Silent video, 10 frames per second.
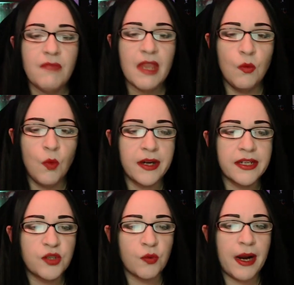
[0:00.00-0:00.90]

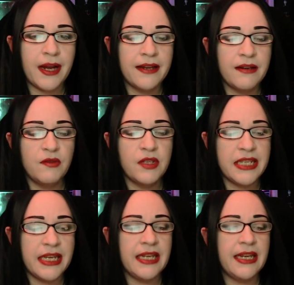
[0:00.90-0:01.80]
wanting to ride the
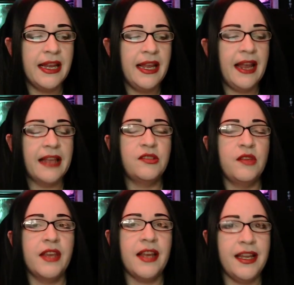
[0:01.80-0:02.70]
D, and
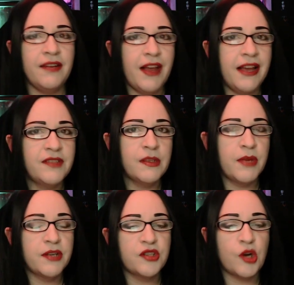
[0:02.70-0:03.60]
so they kind of have
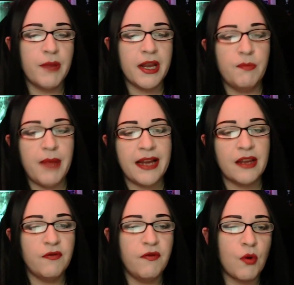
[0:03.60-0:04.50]
some acerbic
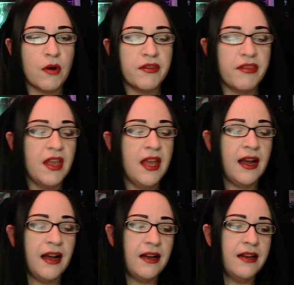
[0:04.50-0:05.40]
back and forth.
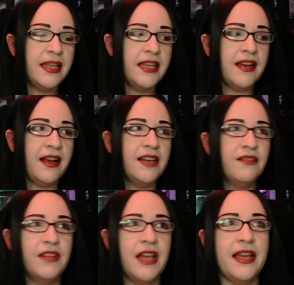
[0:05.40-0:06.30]
He kind
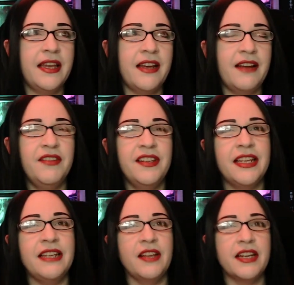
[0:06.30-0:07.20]
of like, I feel
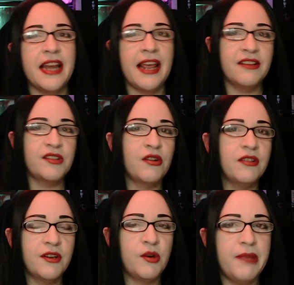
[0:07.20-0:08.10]
like he like negs her
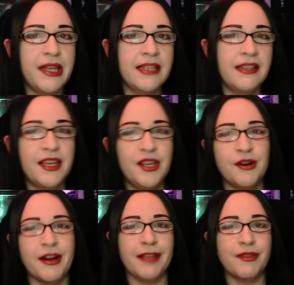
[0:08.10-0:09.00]
a little bit, like,
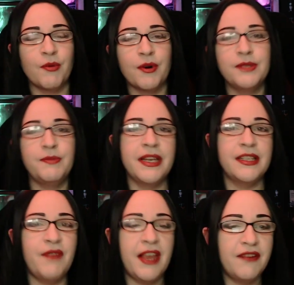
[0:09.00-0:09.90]
you're not the world's
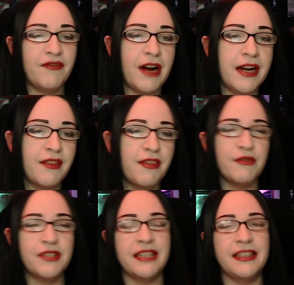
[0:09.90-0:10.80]
biggest fan of Friday the
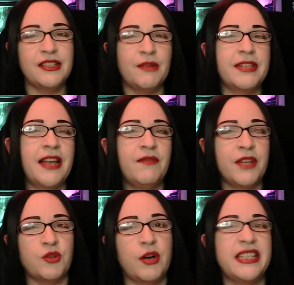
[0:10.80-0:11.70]
13th, and he's always kind of
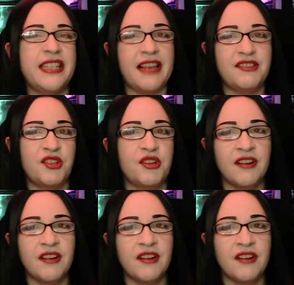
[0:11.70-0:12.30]
like trying to test her,